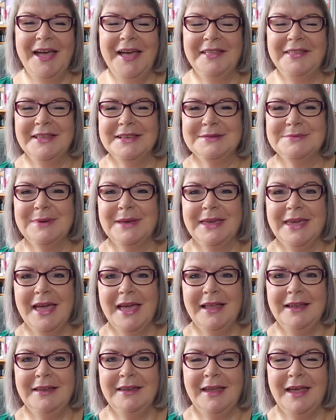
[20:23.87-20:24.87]
This
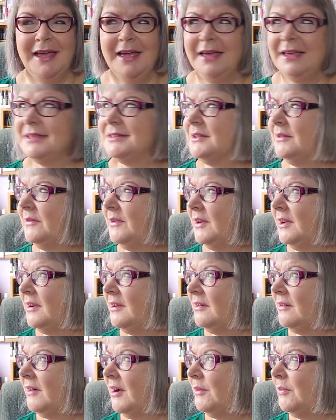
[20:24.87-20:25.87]
weekend. It's not a very
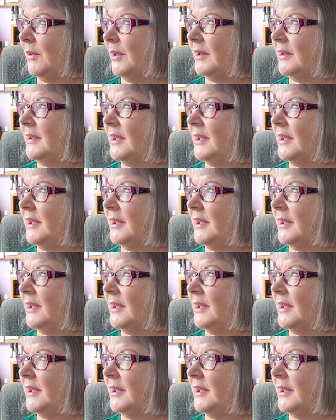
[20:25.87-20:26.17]
great weather.